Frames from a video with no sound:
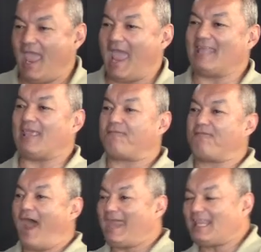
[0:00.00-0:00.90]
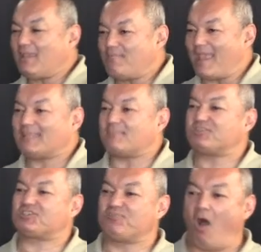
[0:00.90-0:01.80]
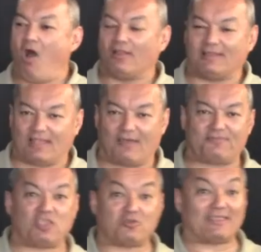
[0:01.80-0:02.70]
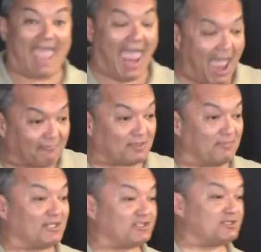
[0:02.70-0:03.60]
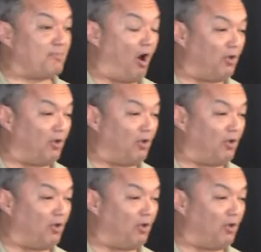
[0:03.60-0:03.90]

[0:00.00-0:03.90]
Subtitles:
And they finally made them small enough that you could have them in a small